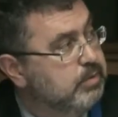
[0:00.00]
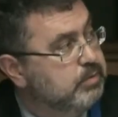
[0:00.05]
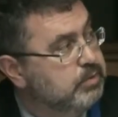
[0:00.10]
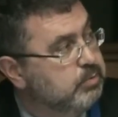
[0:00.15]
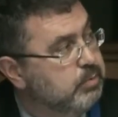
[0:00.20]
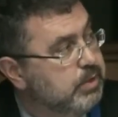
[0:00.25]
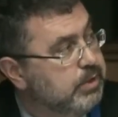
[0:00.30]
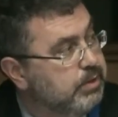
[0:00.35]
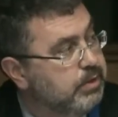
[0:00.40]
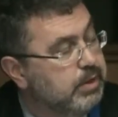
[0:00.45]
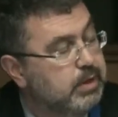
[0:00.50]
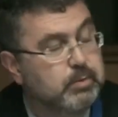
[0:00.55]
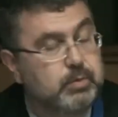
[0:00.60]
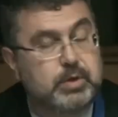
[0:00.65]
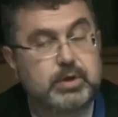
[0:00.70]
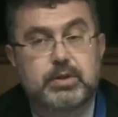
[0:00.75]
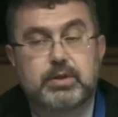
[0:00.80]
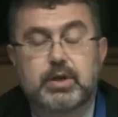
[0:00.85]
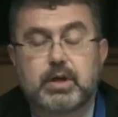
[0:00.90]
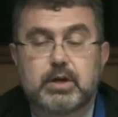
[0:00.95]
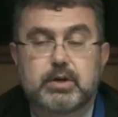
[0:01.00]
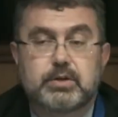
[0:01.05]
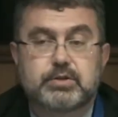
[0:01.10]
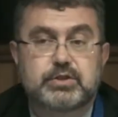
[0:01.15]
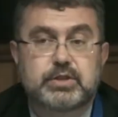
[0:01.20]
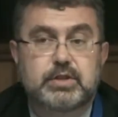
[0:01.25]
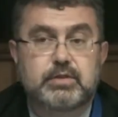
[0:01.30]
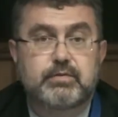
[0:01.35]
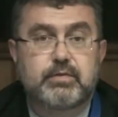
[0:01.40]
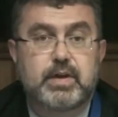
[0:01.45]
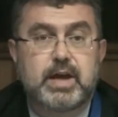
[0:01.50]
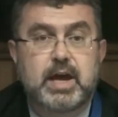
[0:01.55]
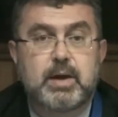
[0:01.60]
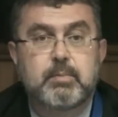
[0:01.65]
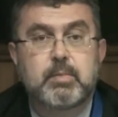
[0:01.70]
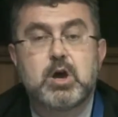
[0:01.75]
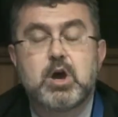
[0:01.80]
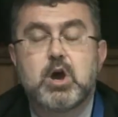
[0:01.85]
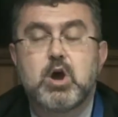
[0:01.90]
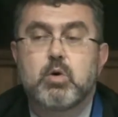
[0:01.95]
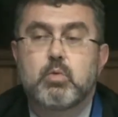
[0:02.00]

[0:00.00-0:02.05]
I was with, with uh, CFAM,